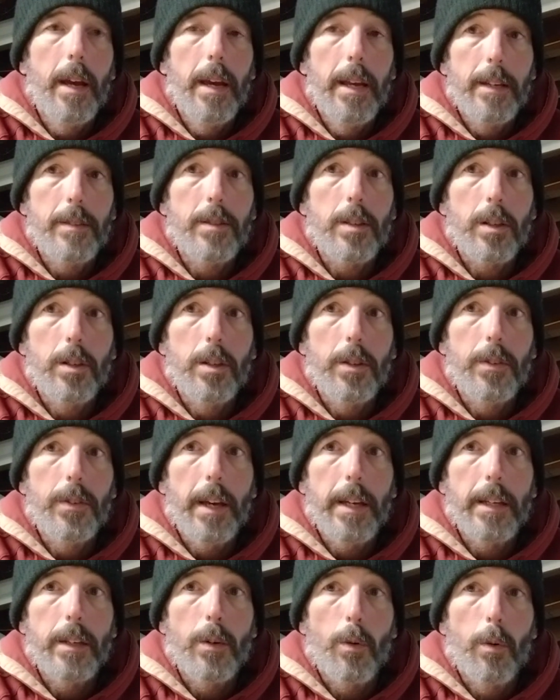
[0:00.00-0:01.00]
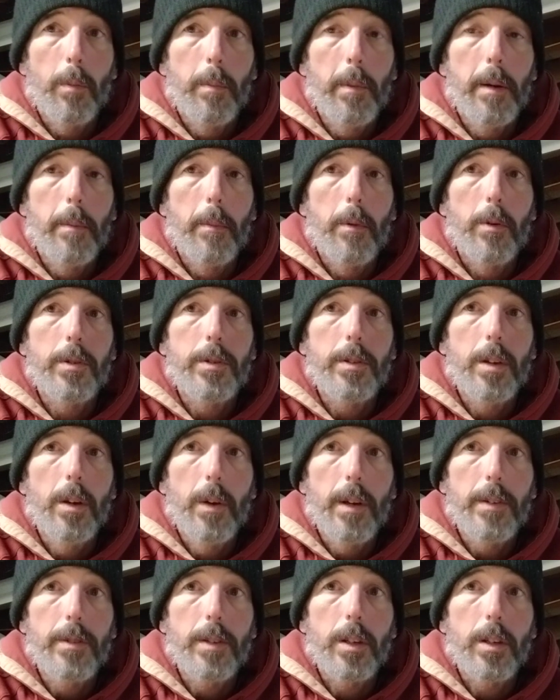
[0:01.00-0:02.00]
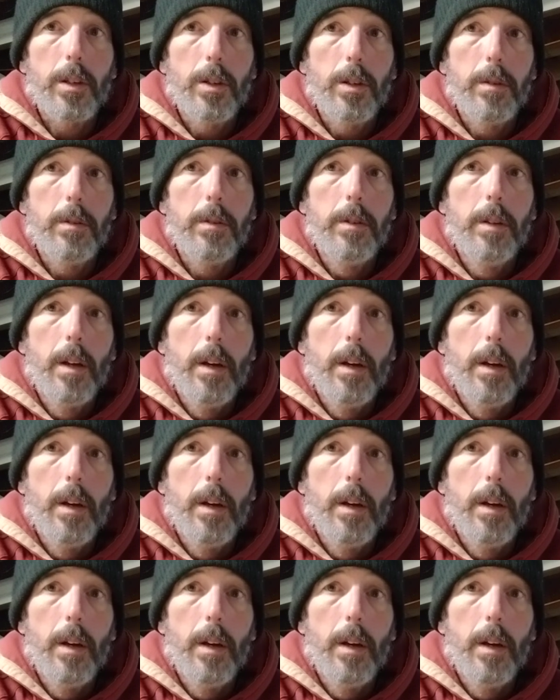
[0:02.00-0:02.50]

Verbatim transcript: and it's a good thing to remember. So that's a good